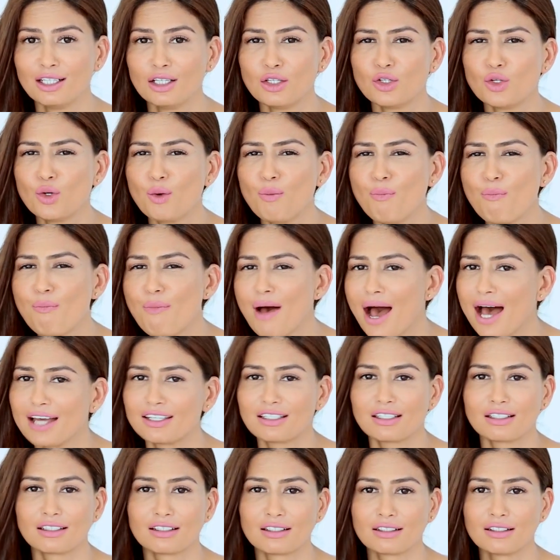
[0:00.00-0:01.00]
no
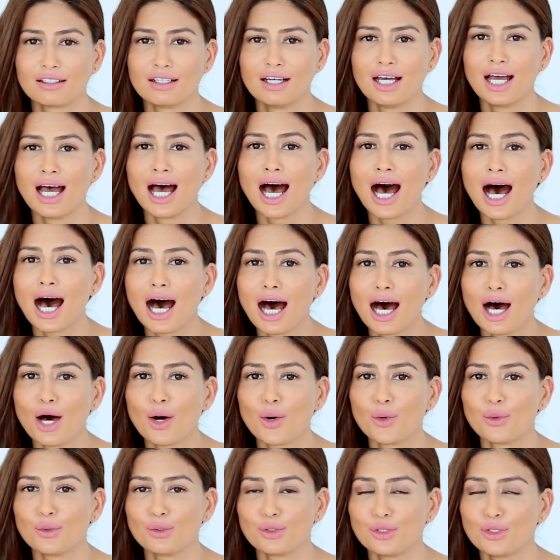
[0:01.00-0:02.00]
matter
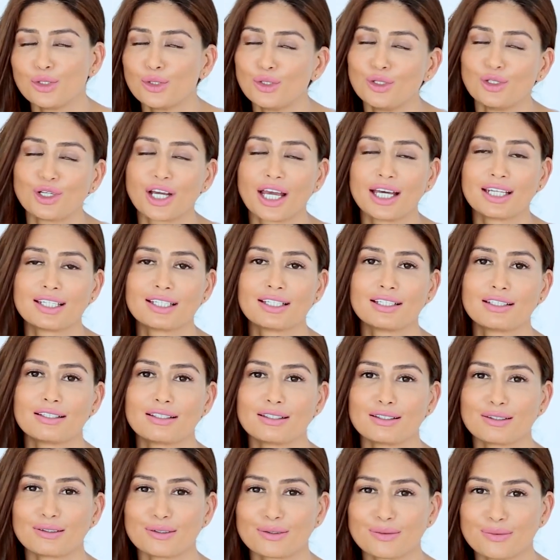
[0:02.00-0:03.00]
how you look at
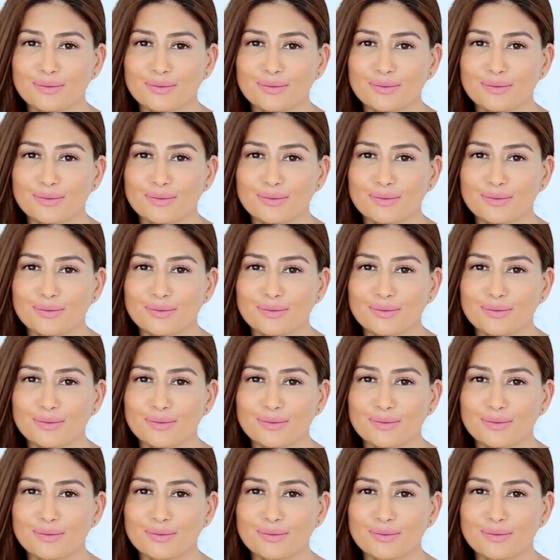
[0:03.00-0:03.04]
it.